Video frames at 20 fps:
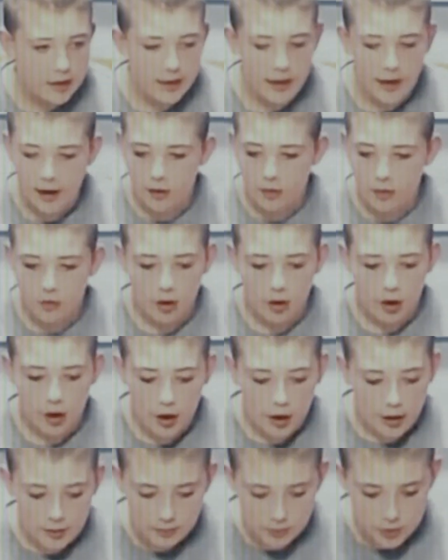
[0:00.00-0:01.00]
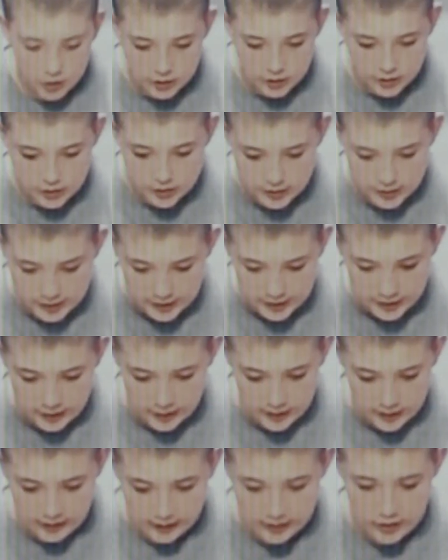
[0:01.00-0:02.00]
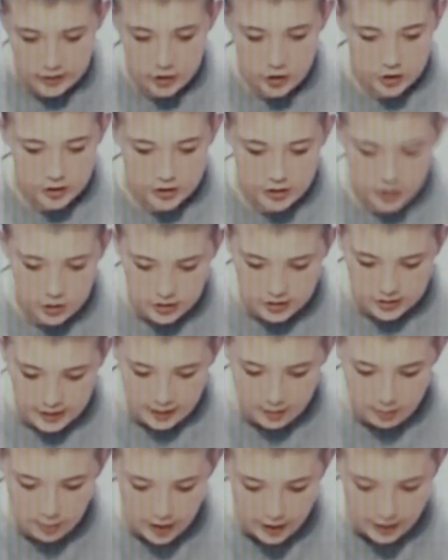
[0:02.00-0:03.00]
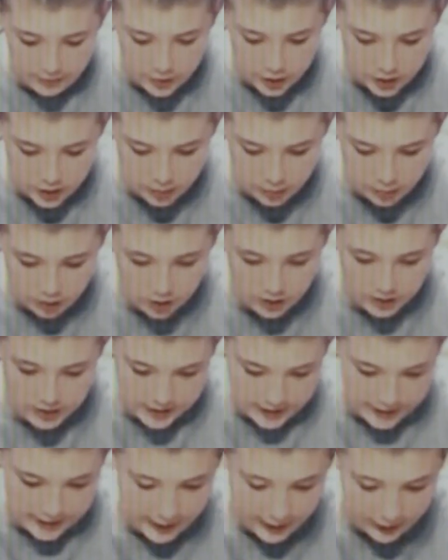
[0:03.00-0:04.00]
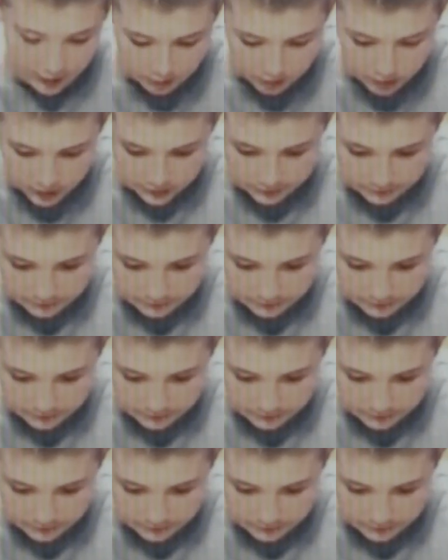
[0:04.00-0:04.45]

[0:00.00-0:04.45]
Now, I'm just sick of this. She's just saying whatever she wants to get out of